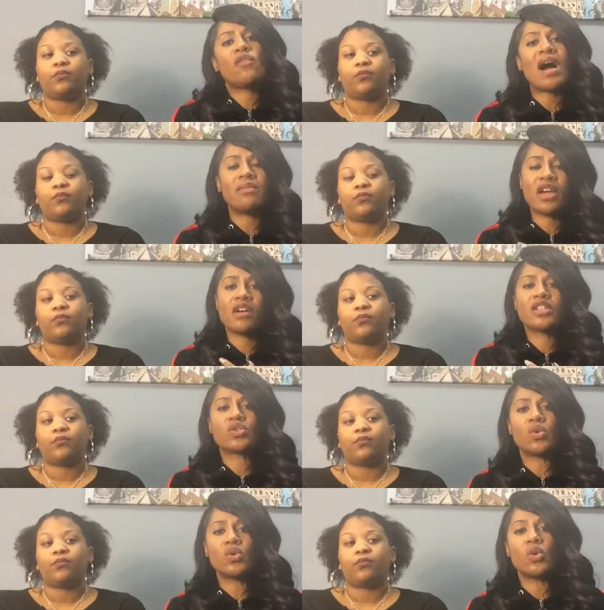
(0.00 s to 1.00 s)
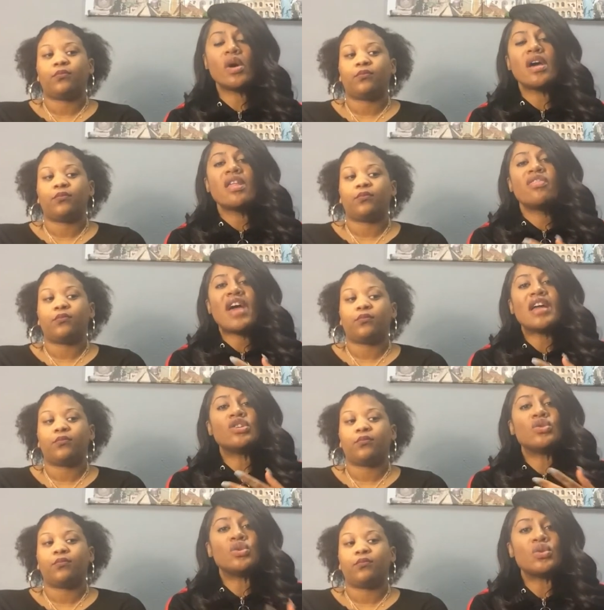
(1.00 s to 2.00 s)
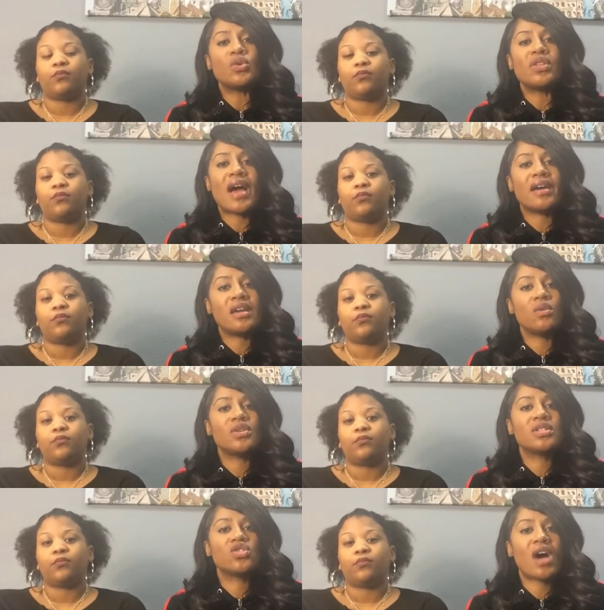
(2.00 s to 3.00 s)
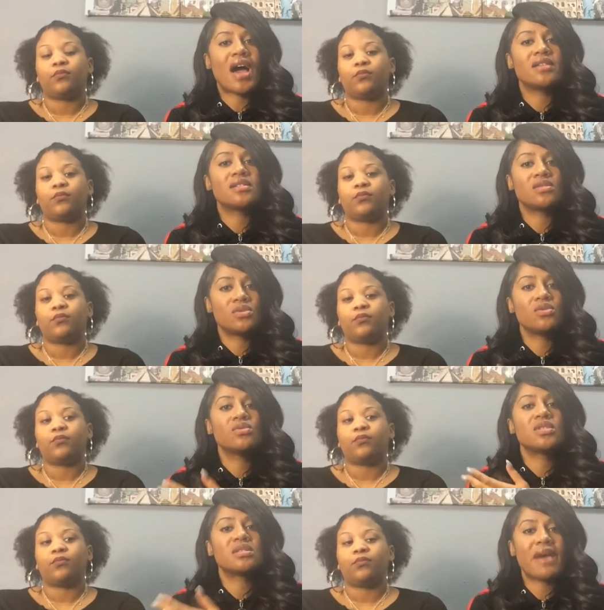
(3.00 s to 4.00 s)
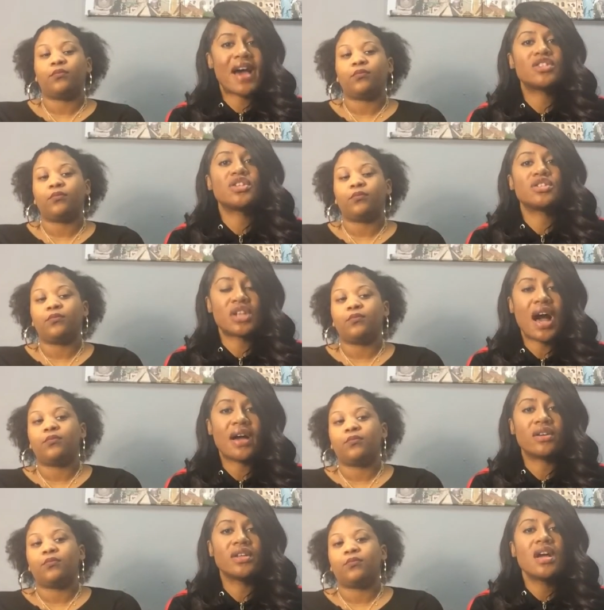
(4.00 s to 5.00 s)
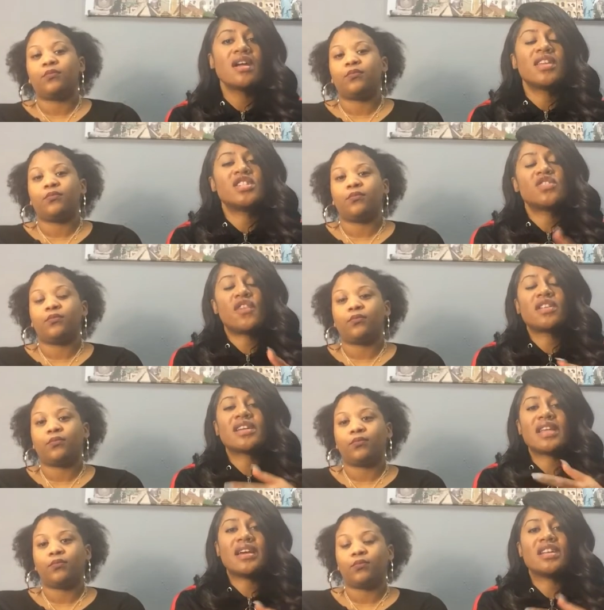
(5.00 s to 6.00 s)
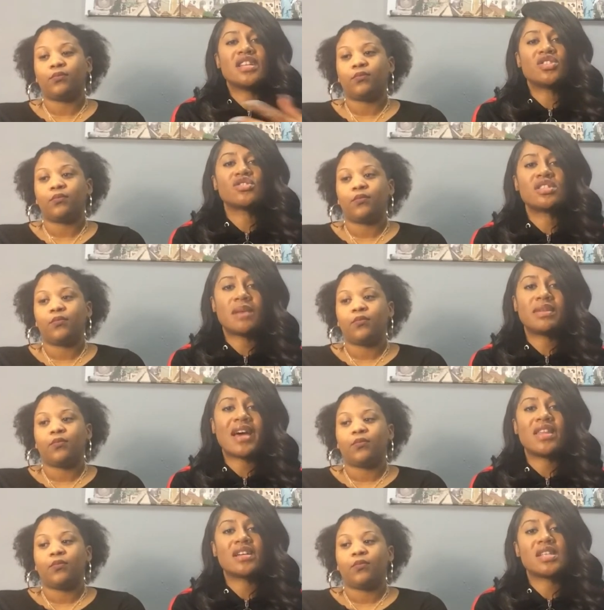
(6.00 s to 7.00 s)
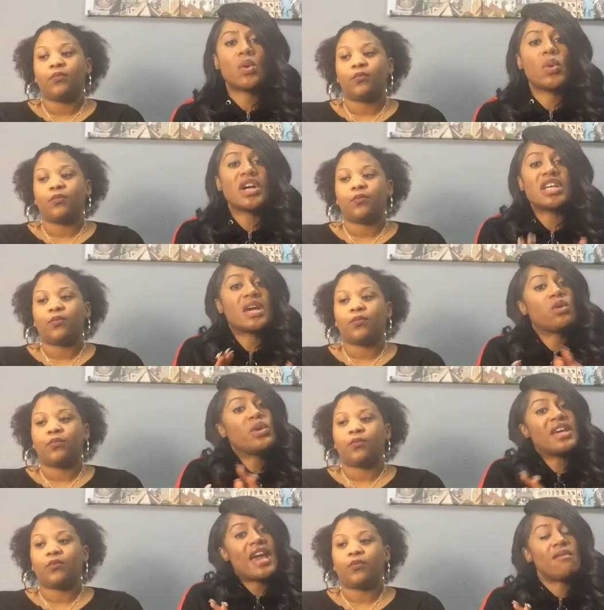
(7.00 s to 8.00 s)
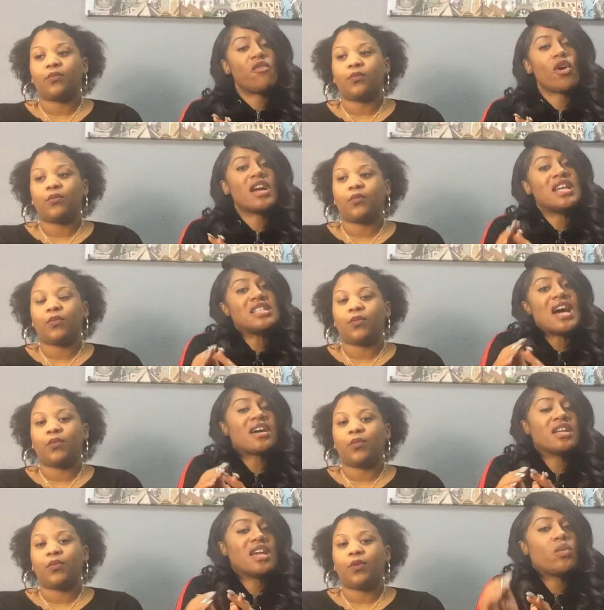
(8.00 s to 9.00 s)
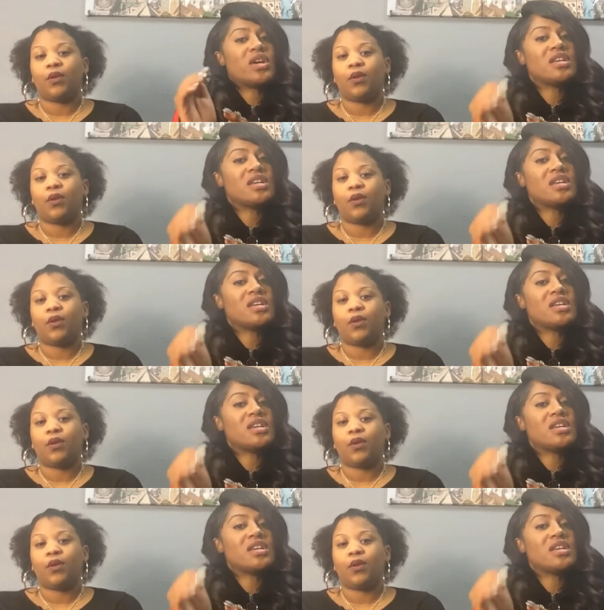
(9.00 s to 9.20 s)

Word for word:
Speaker 1: if I'm there, it's cool." They knew that he was trying to smash their child. Mm-hmm. They just felt like they could intercept that. They could say, "Well, we're going to get what we came for, he's not going to get what